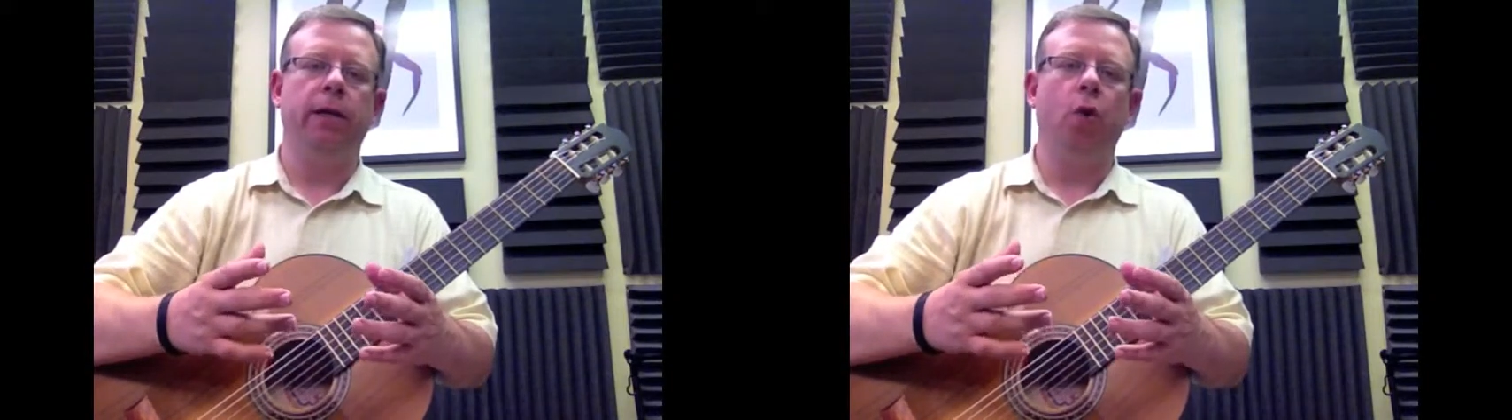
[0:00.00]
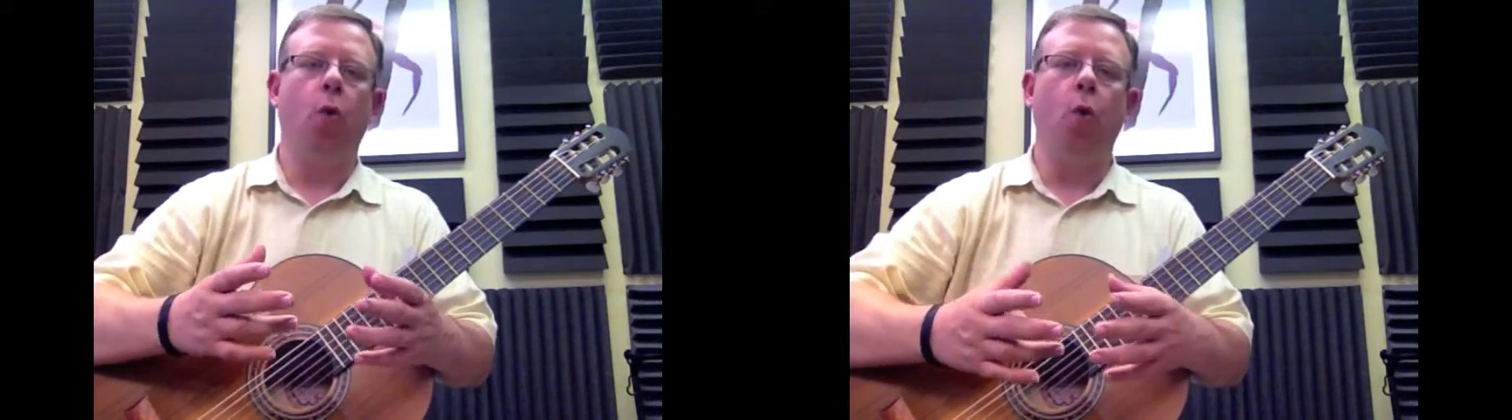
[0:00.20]

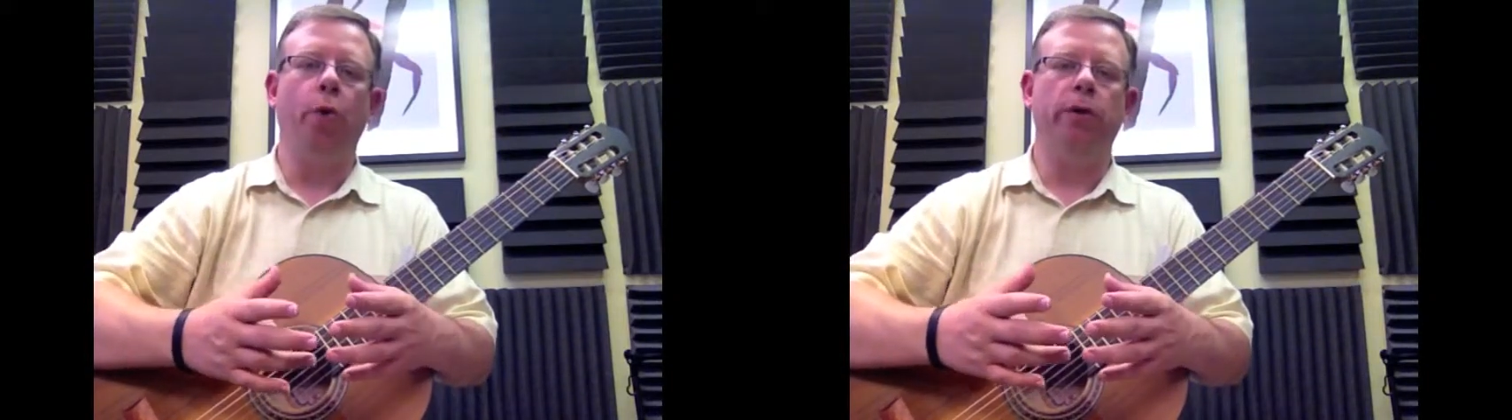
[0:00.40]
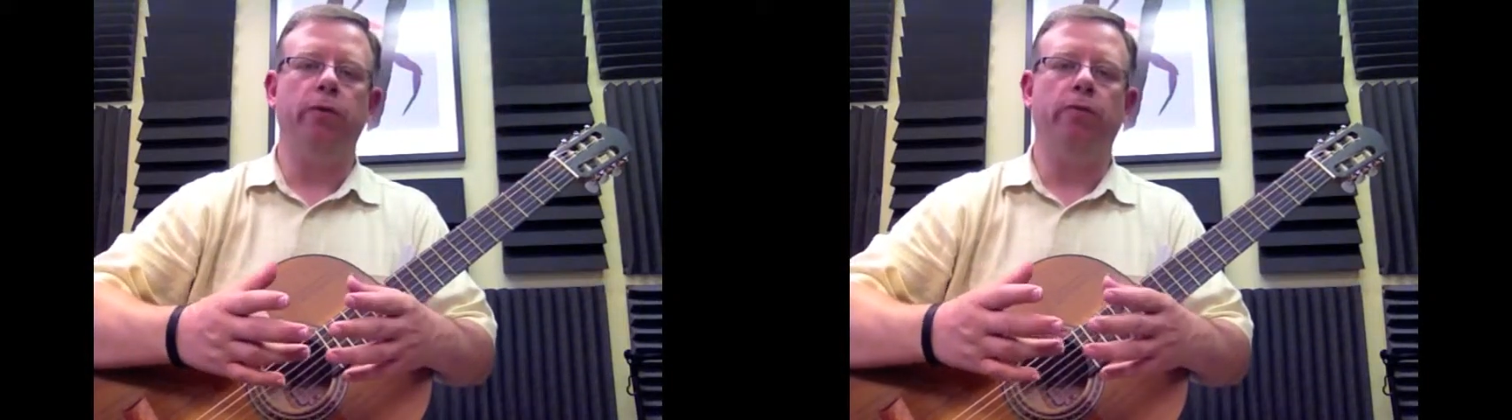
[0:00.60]

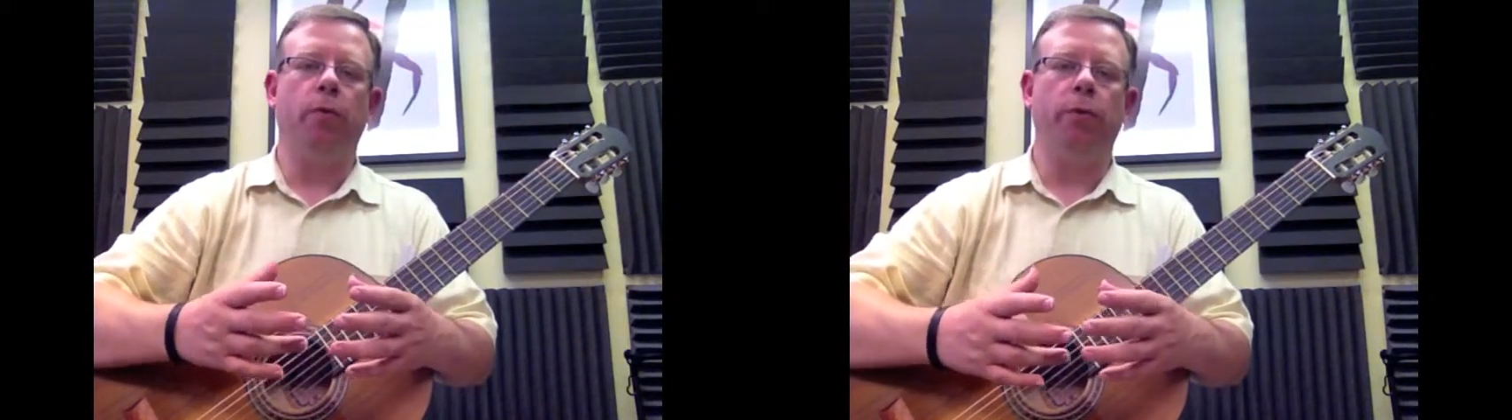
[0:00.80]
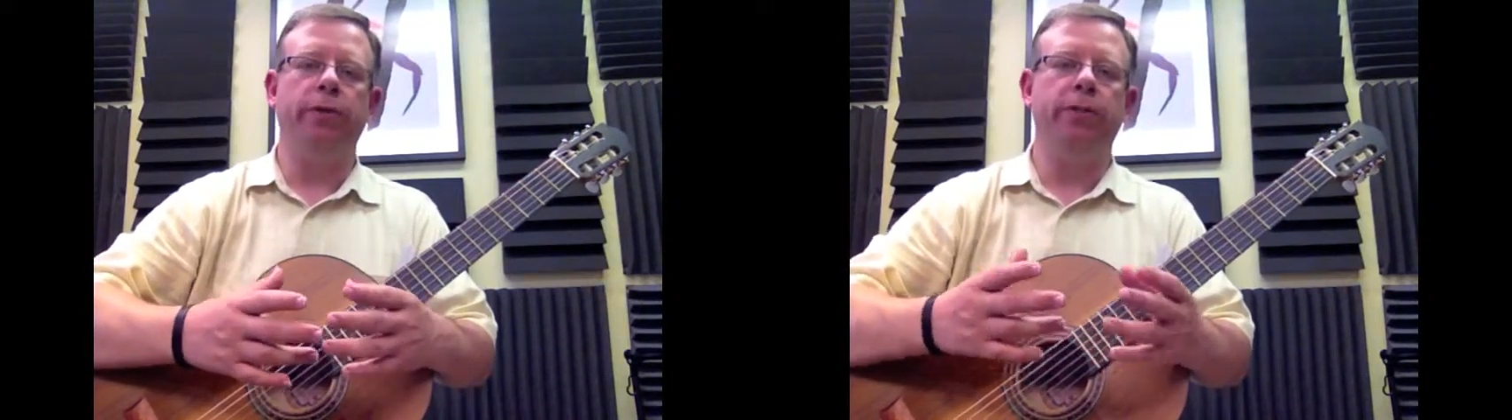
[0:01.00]
chords
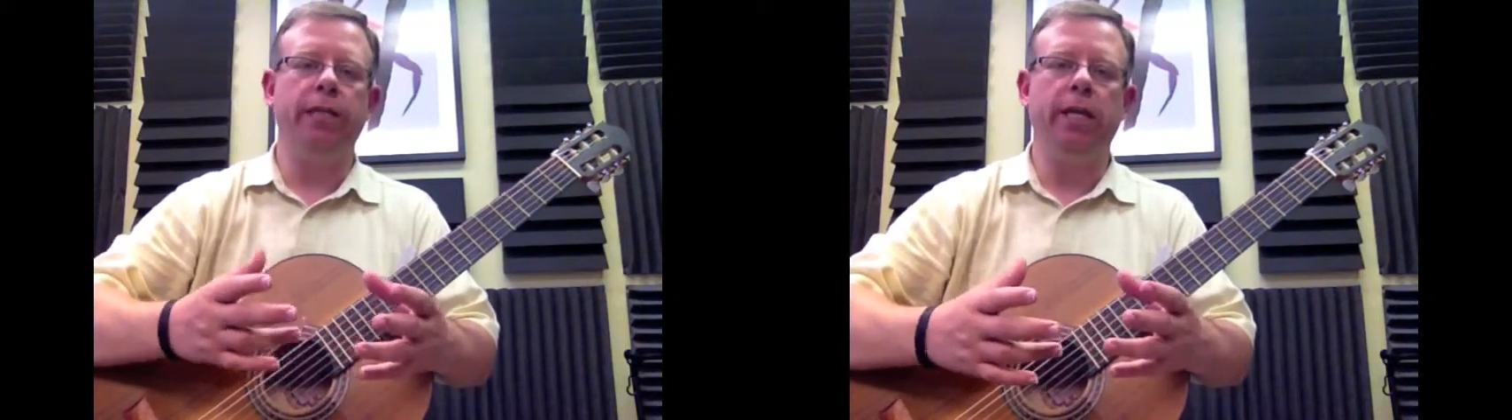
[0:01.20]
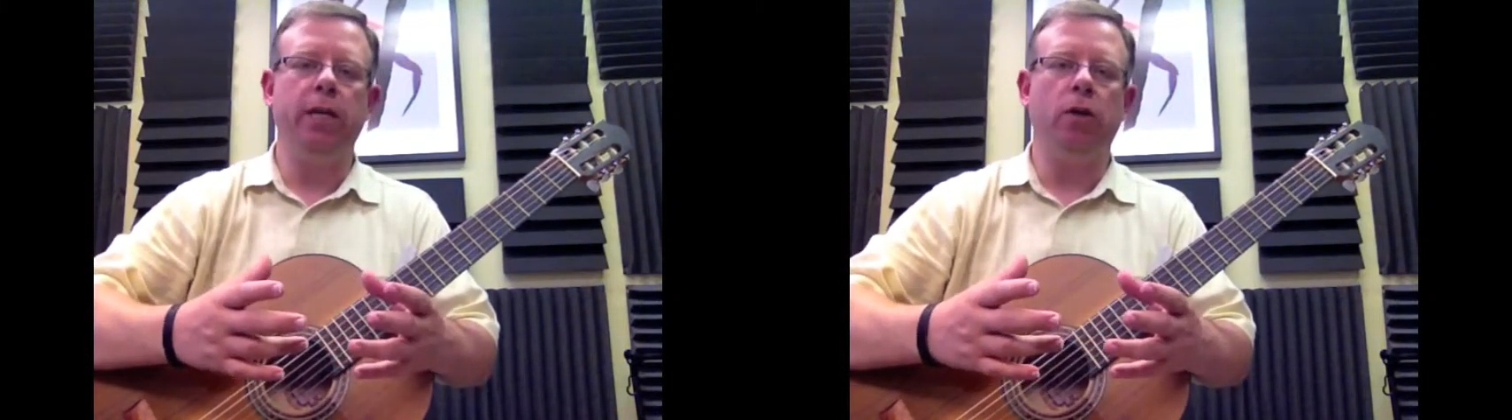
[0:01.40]
for
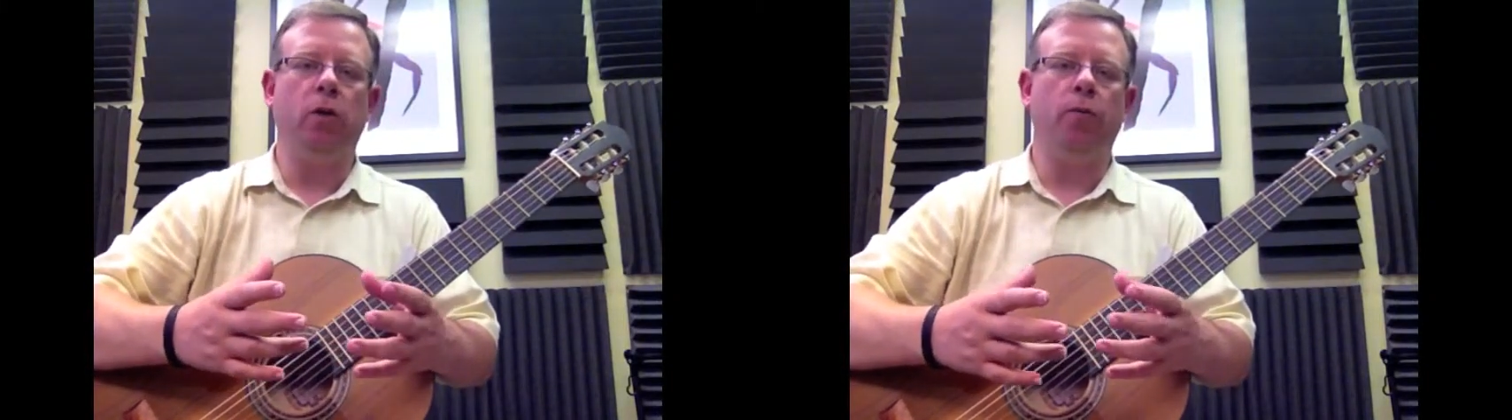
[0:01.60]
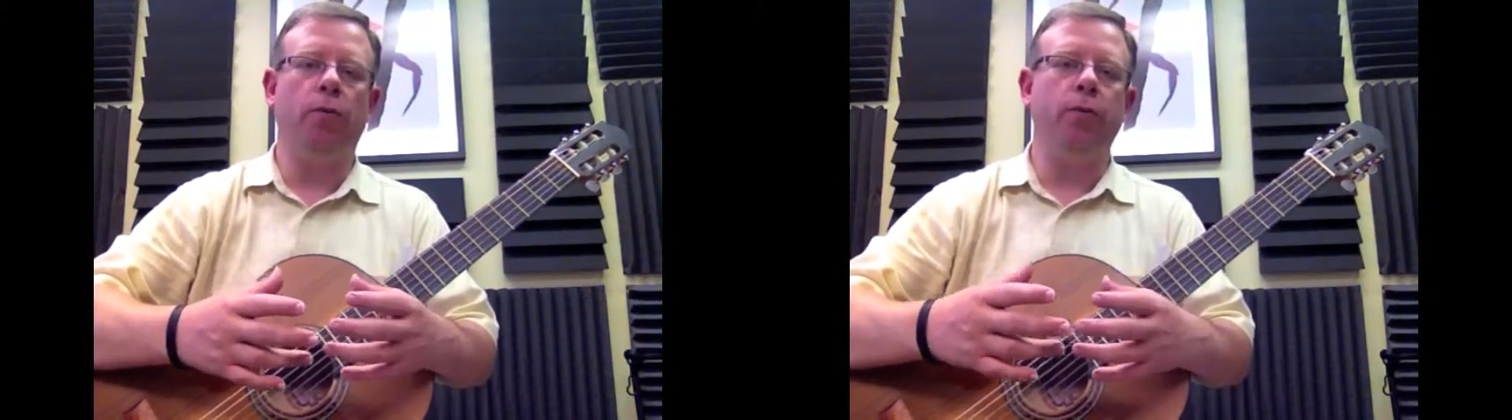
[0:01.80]
C
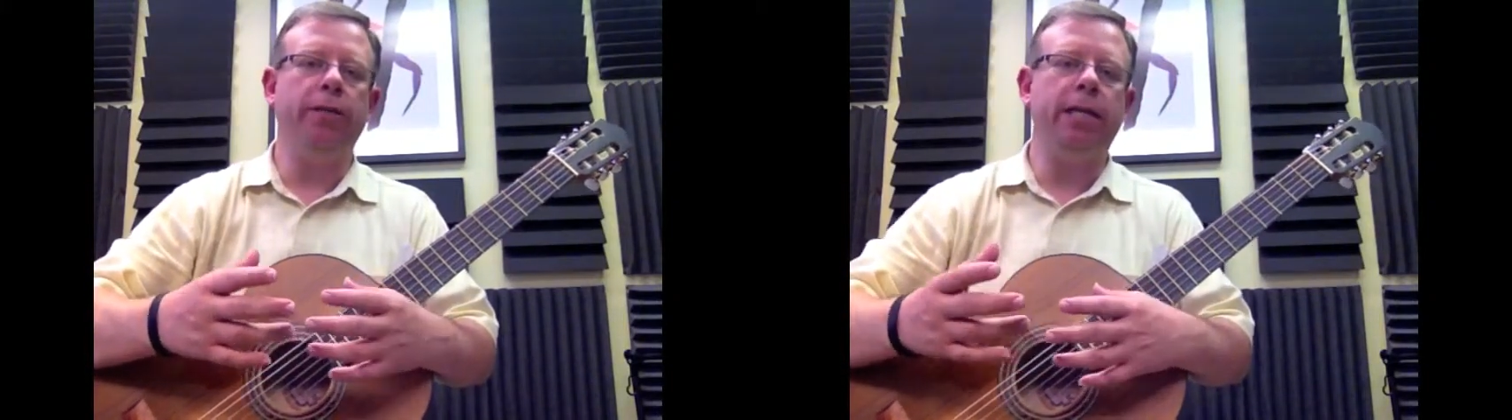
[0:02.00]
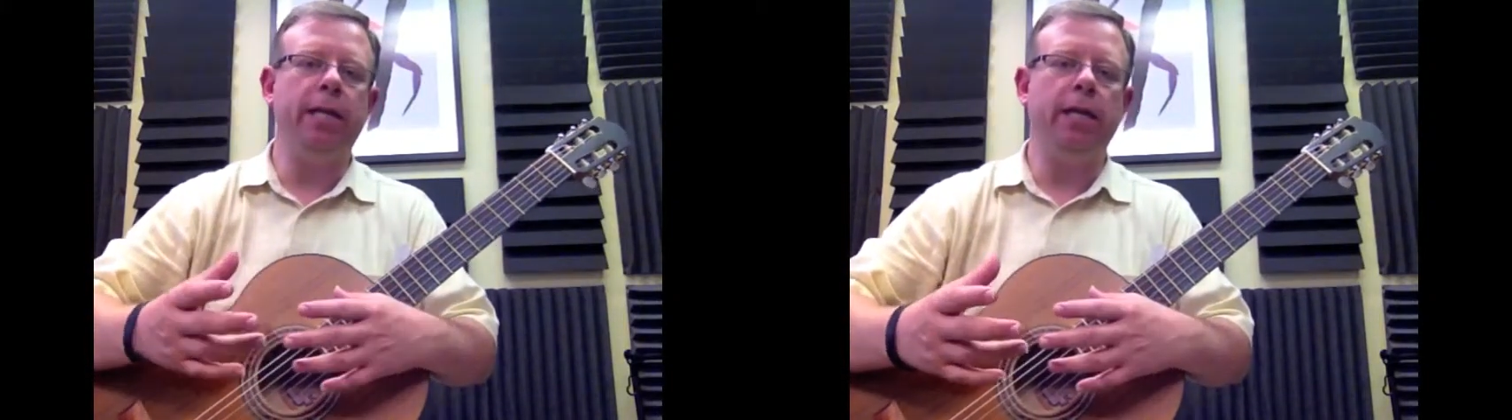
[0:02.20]
or for
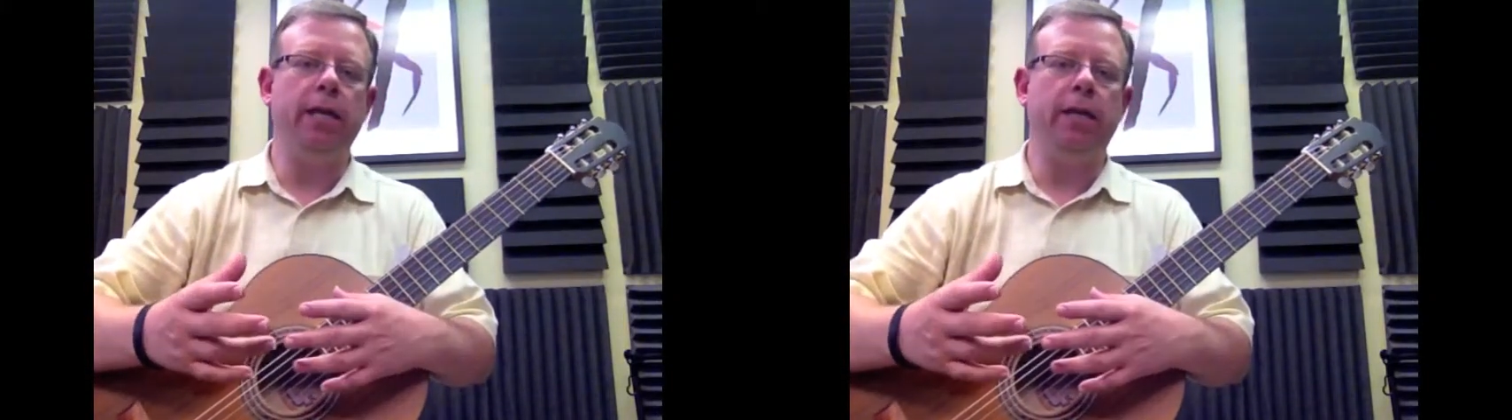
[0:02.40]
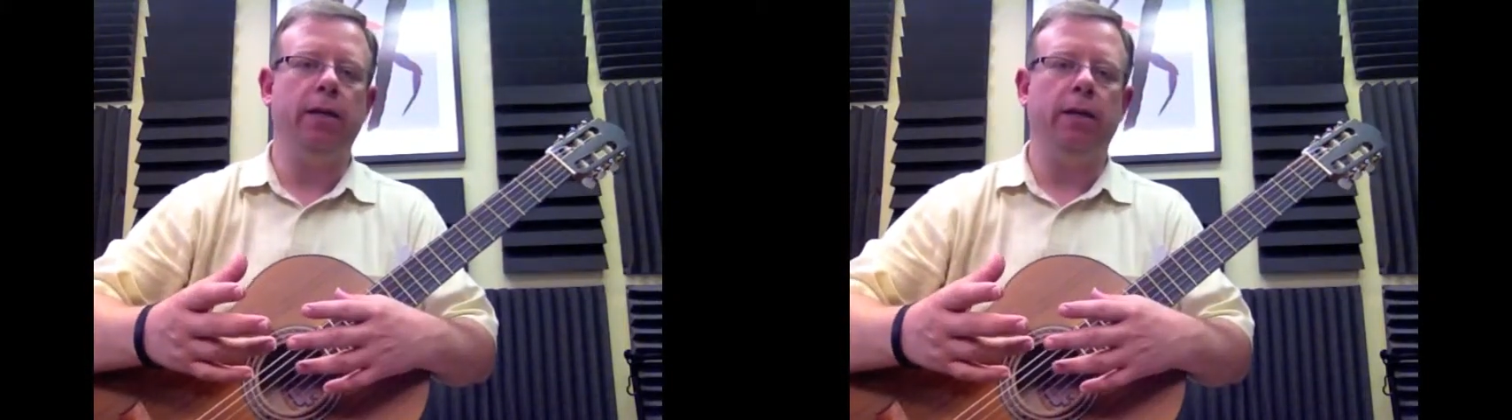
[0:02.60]
D,